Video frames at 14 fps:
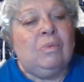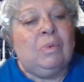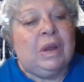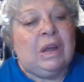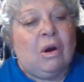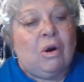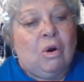
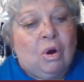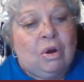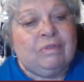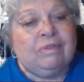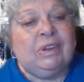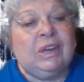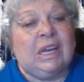We
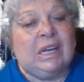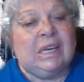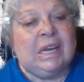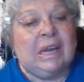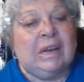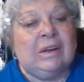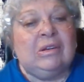often
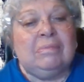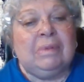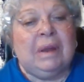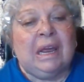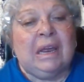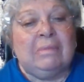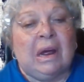tend to
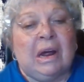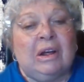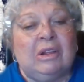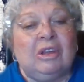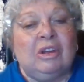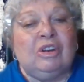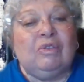blame
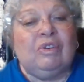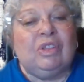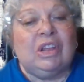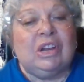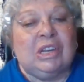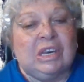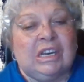others for
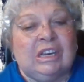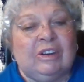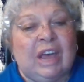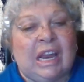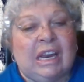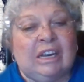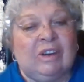the
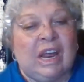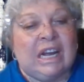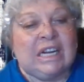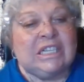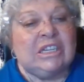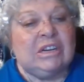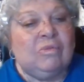
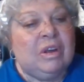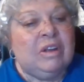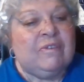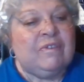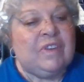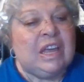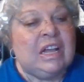dissatisfaction
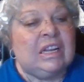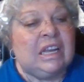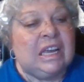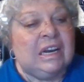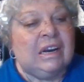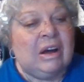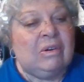we feel
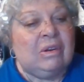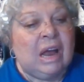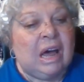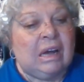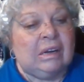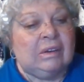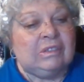in our
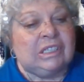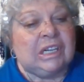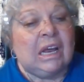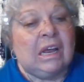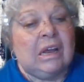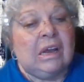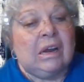lives.
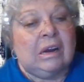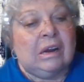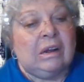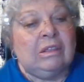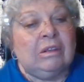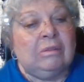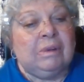
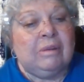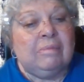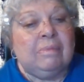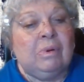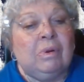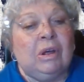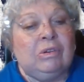Other
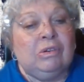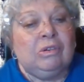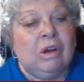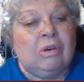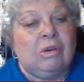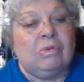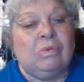people
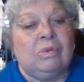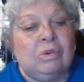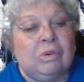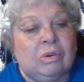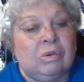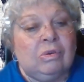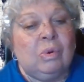don't
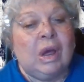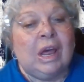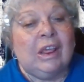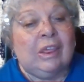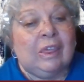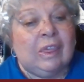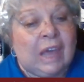do
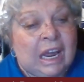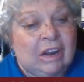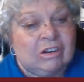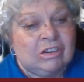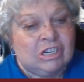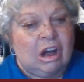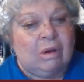
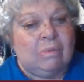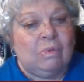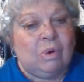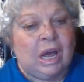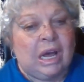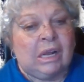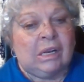their job
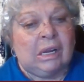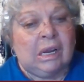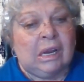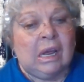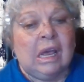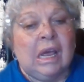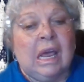well,
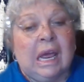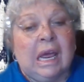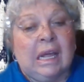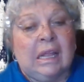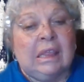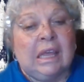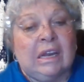
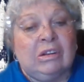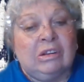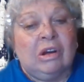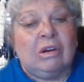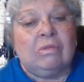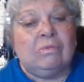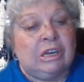and they
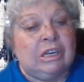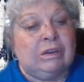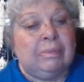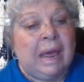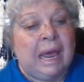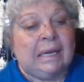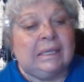don't
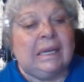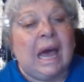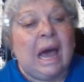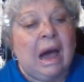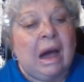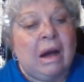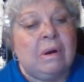respect
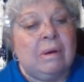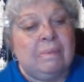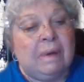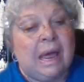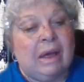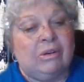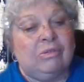our
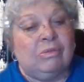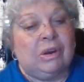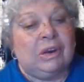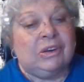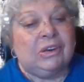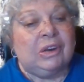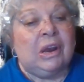
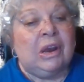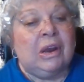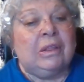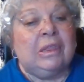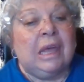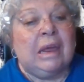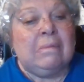boundaries.
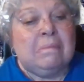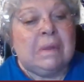They